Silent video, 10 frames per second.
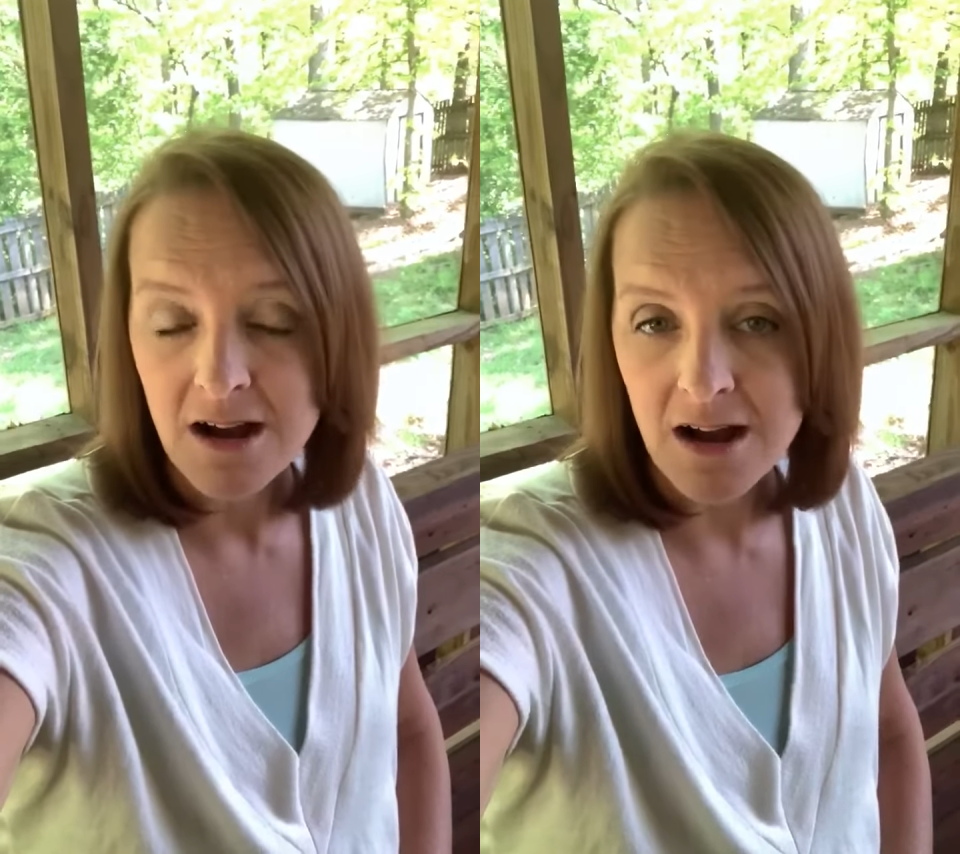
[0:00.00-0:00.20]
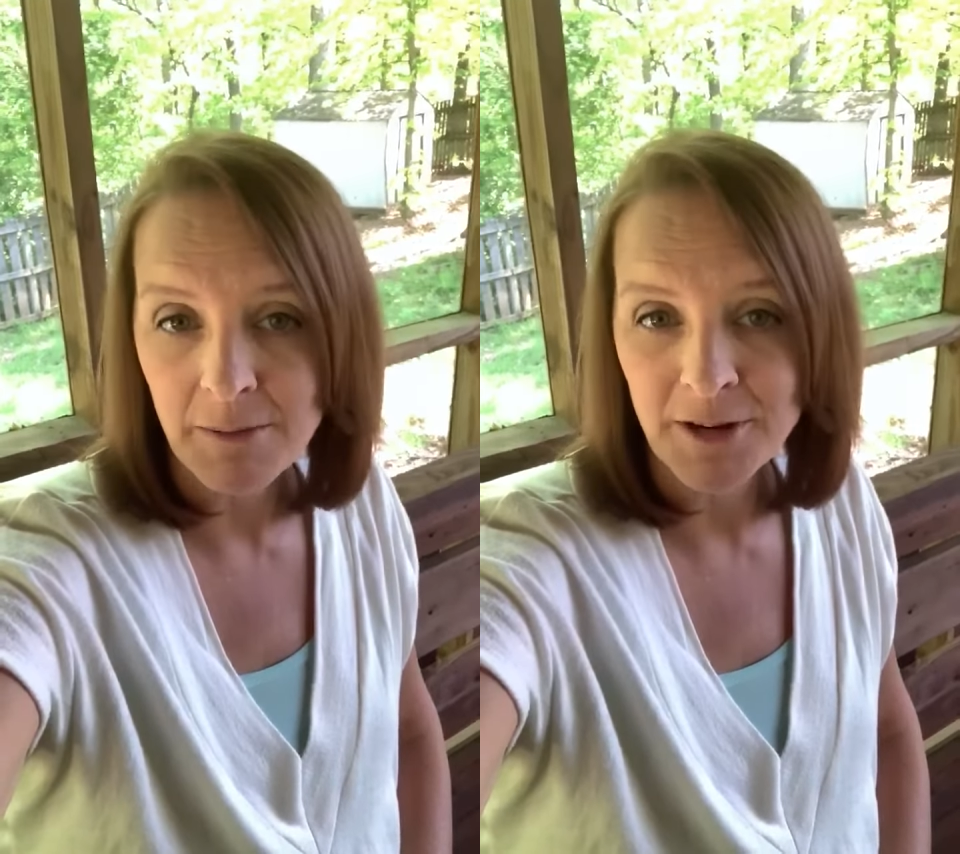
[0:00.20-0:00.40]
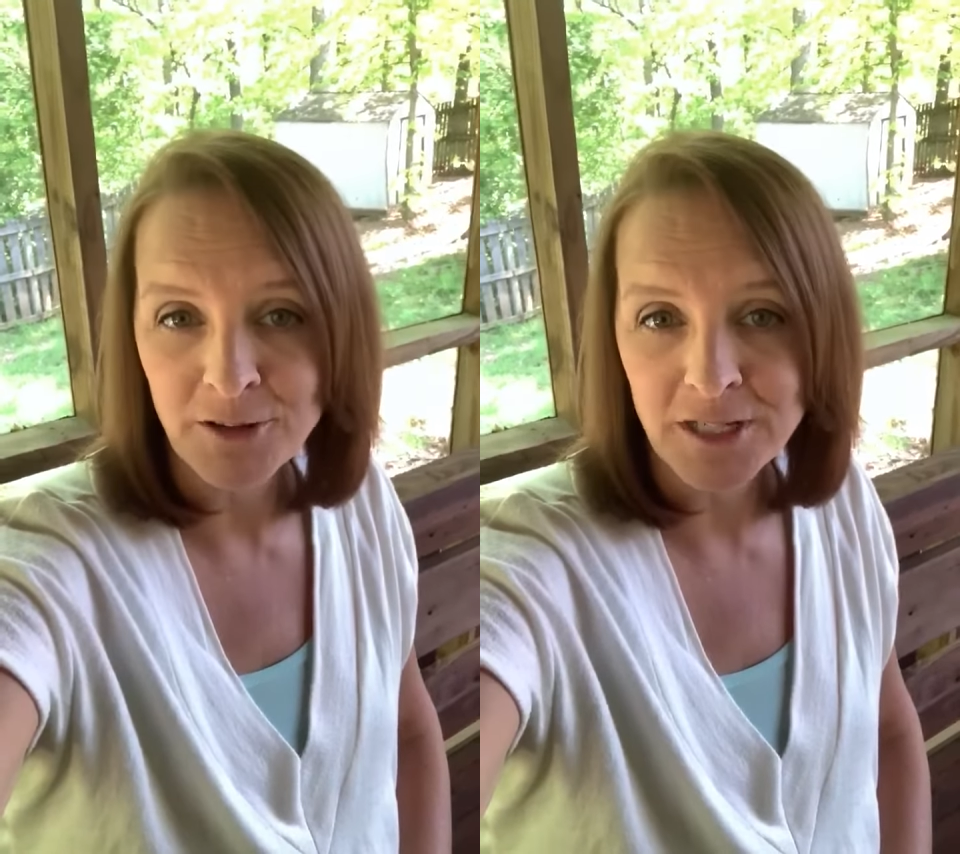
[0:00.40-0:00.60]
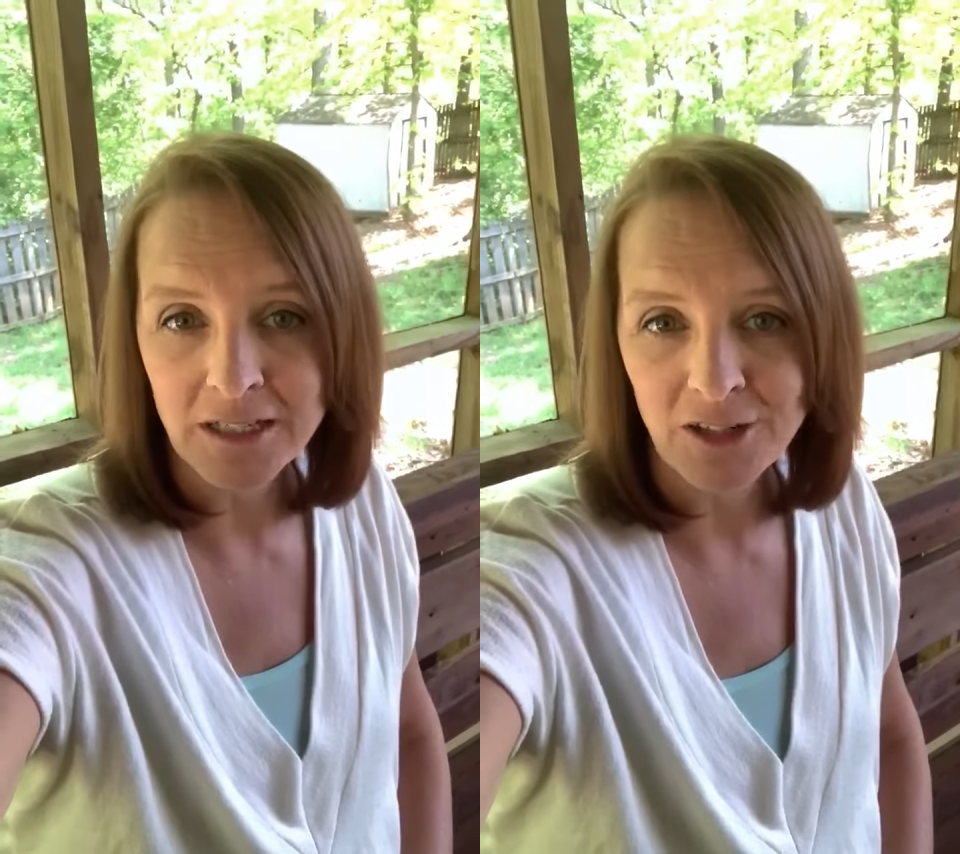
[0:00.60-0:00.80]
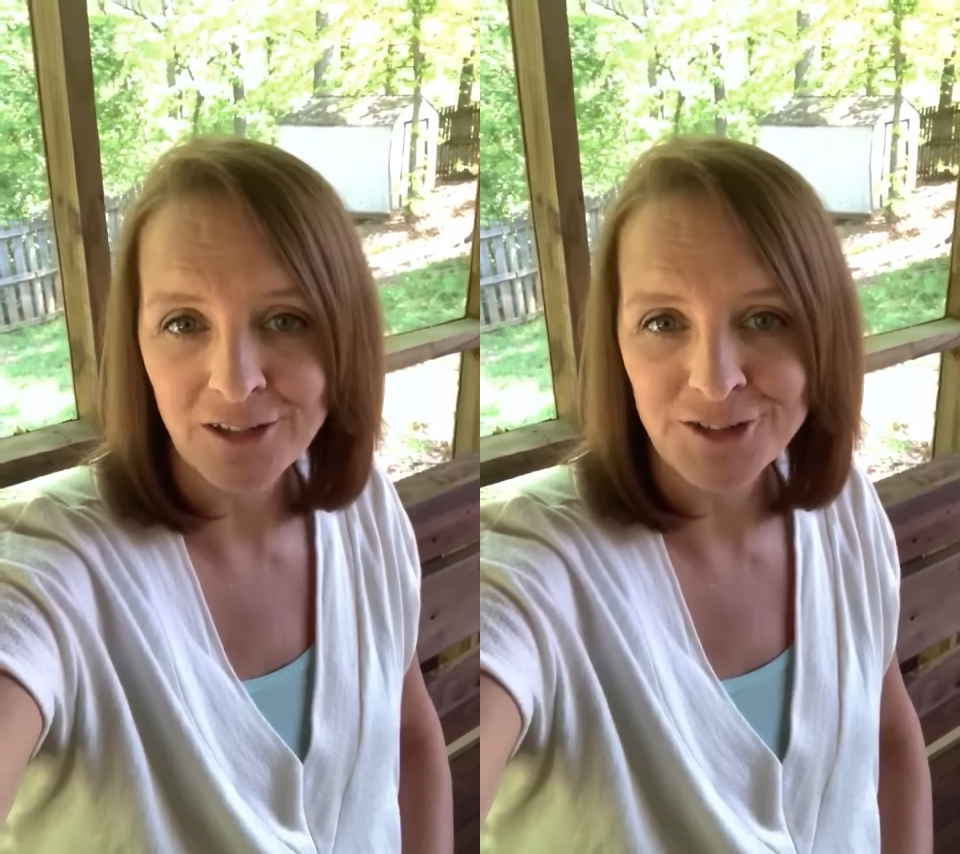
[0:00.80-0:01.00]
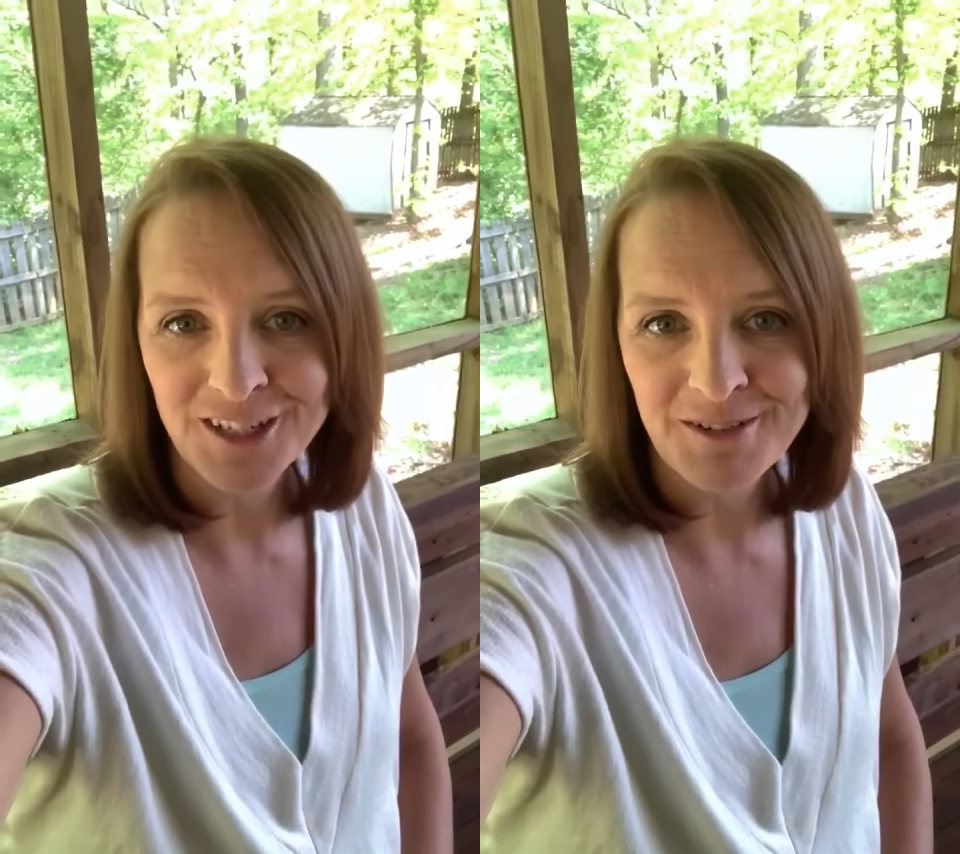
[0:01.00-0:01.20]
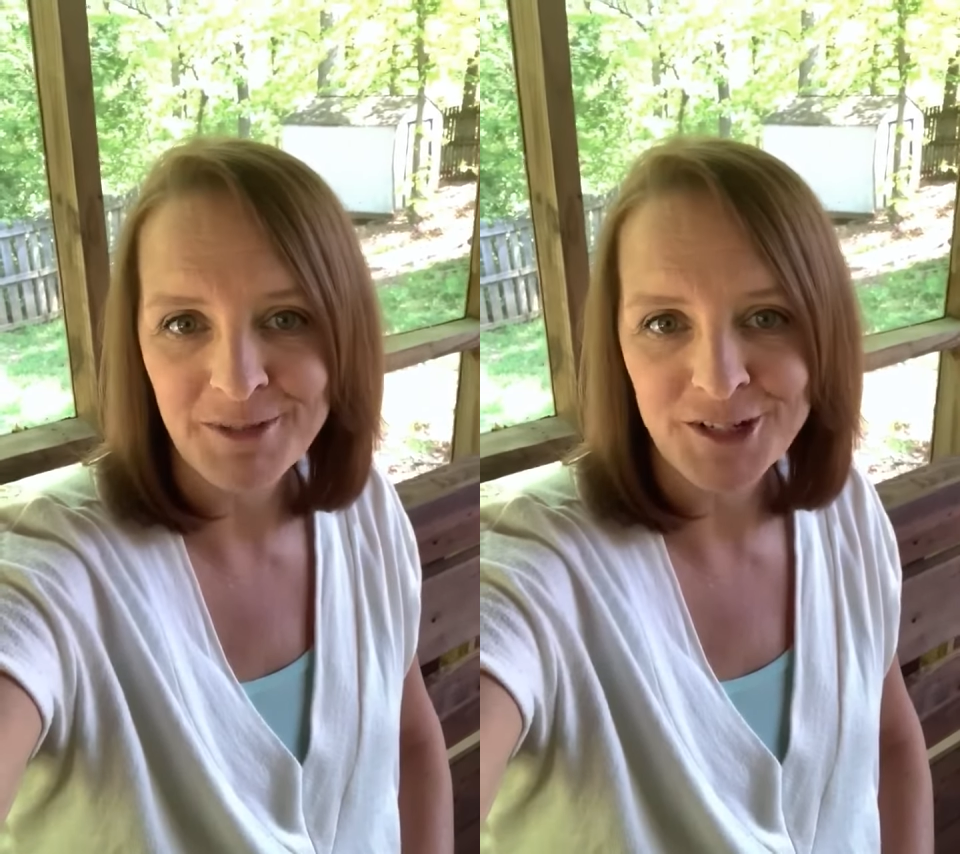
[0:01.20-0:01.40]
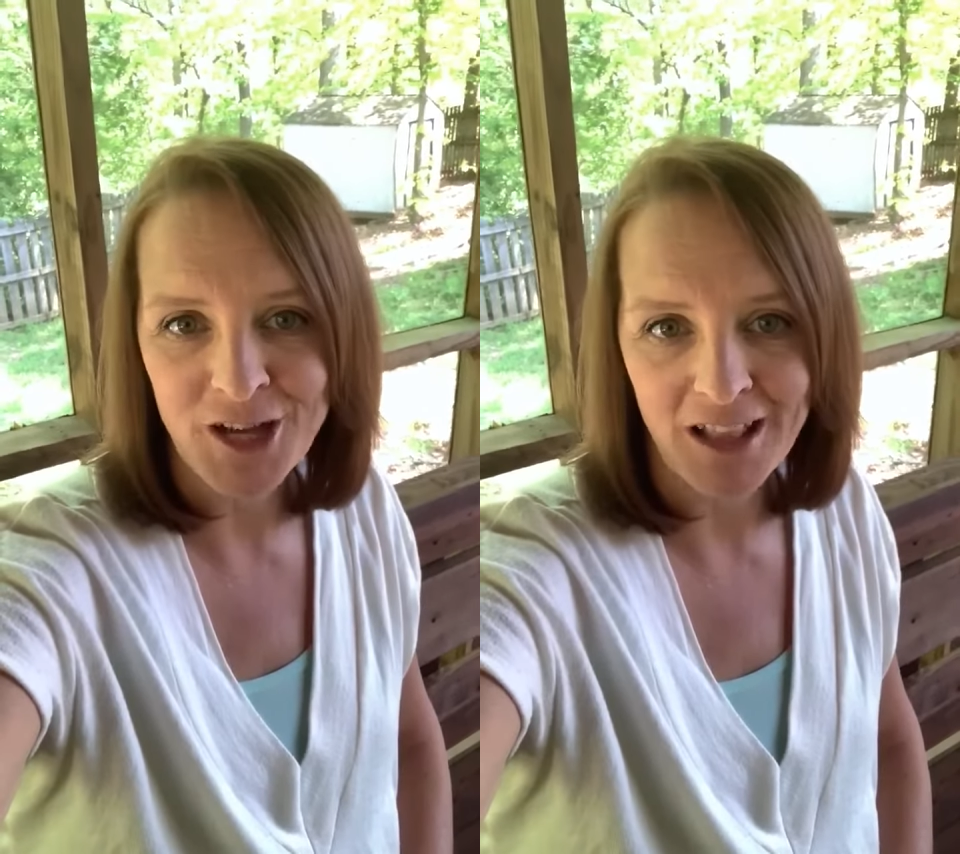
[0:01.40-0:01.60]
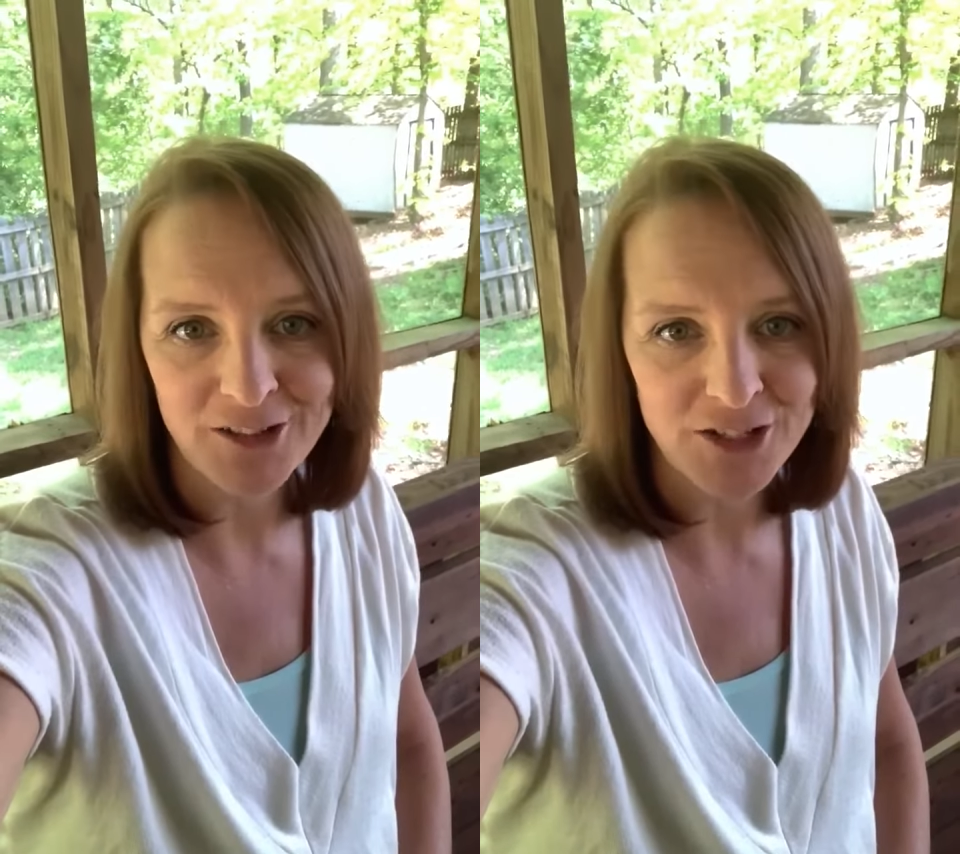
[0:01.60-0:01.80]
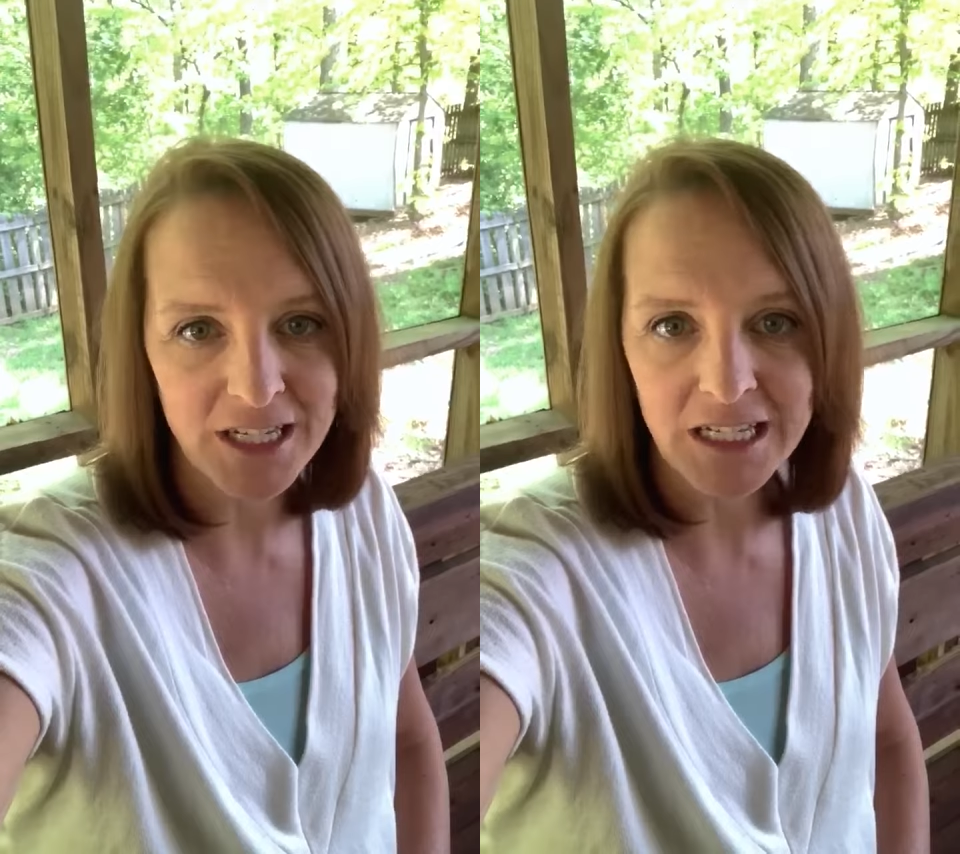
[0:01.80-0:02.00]
Um, I know technology can be
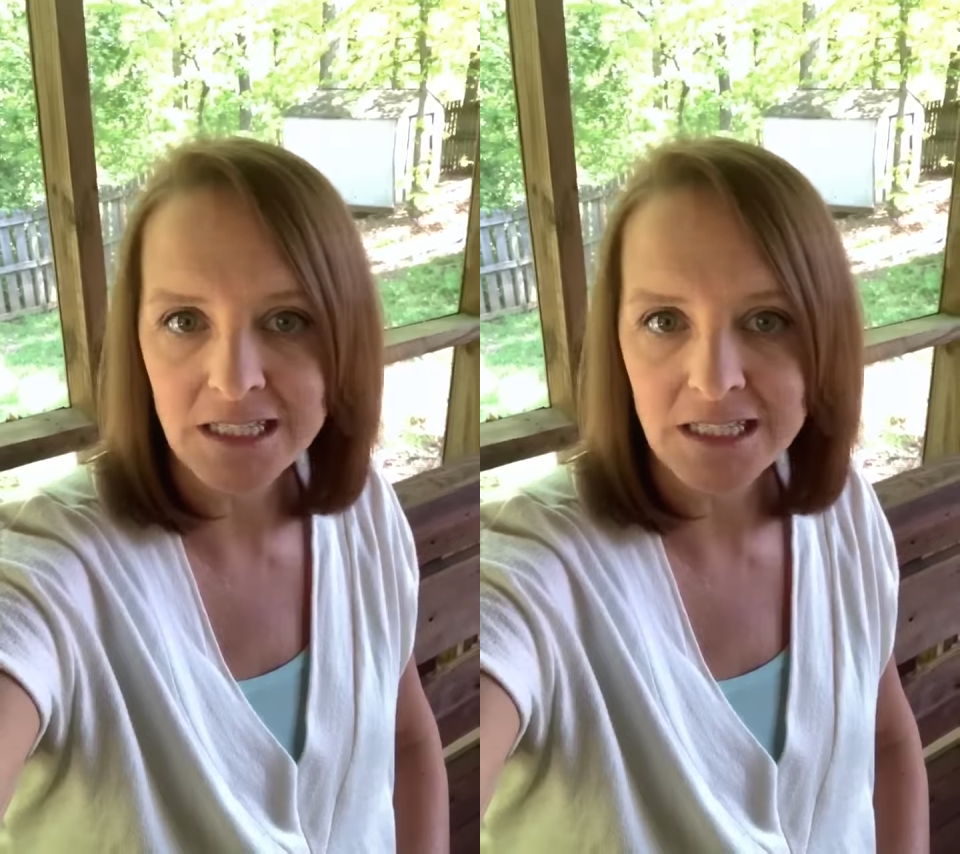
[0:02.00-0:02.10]
challenging.